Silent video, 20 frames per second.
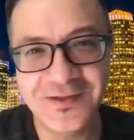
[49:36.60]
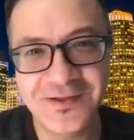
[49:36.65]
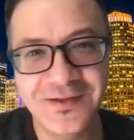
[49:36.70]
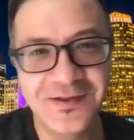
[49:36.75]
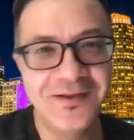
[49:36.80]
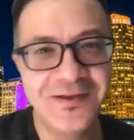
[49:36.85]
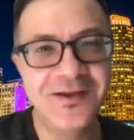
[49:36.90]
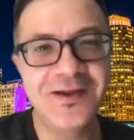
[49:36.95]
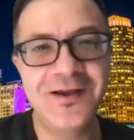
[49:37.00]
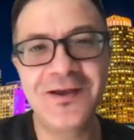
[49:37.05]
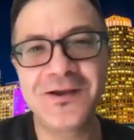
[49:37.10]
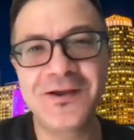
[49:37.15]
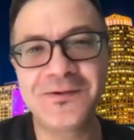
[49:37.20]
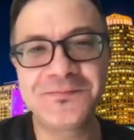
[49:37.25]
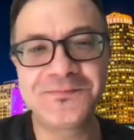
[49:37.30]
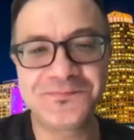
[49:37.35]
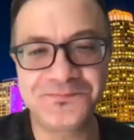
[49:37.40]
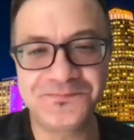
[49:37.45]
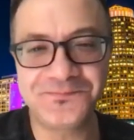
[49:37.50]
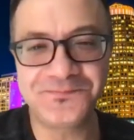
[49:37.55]
Yeah,
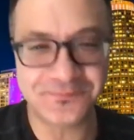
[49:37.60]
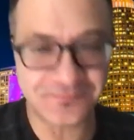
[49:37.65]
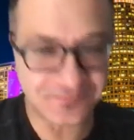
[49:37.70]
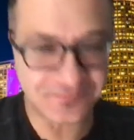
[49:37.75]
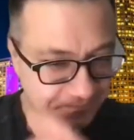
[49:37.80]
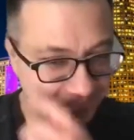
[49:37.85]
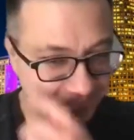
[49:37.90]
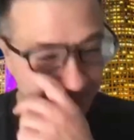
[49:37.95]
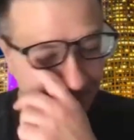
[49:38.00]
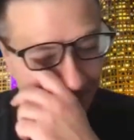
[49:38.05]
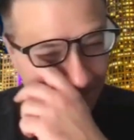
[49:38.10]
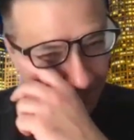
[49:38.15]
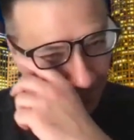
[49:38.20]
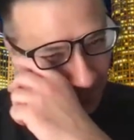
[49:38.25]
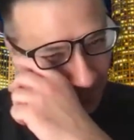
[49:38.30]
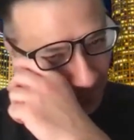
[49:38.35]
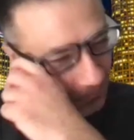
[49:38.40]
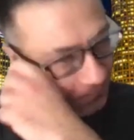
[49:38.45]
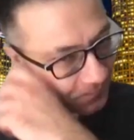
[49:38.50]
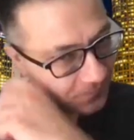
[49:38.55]
bamias are
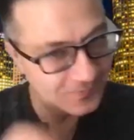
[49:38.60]
slimy.